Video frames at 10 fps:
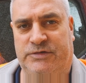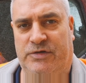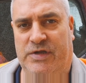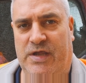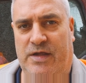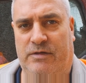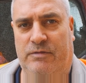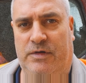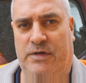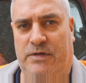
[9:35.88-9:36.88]
so yeah
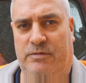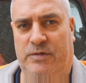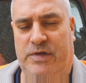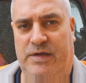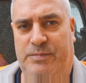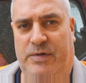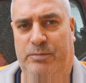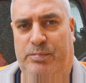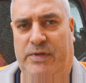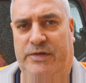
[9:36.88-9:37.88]
we'll keep
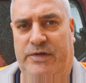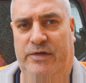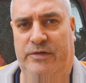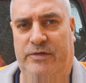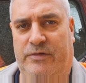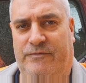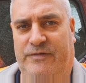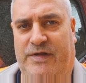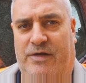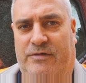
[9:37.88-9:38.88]
on plodding on
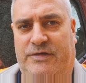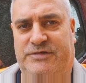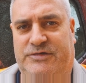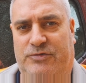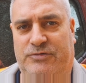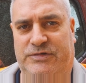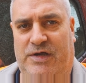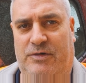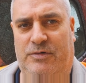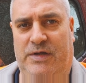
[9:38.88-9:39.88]
hopefully get all these schools
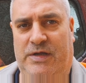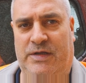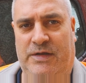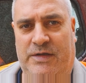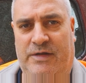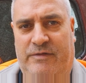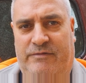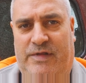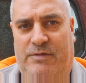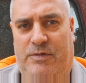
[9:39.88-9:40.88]
out of the way if
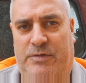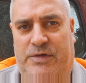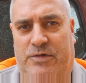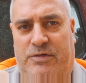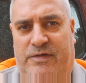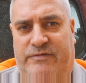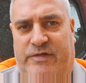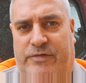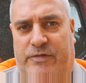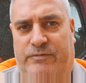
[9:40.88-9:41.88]
you like what we do give
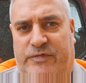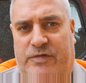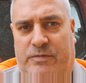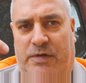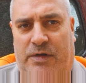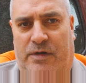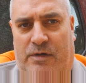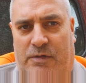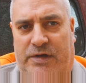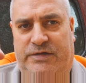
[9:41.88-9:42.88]
us a thumbs up
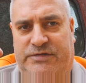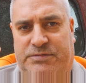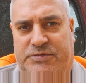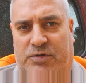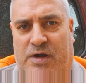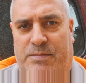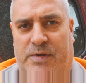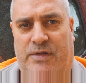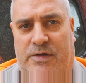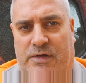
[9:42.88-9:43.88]
and why not
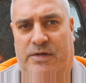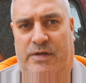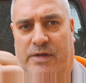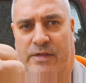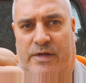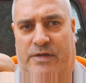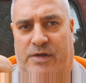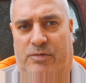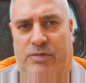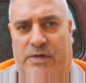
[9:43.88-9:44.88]
subscribe below.
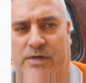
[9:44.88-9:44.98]
Thank you.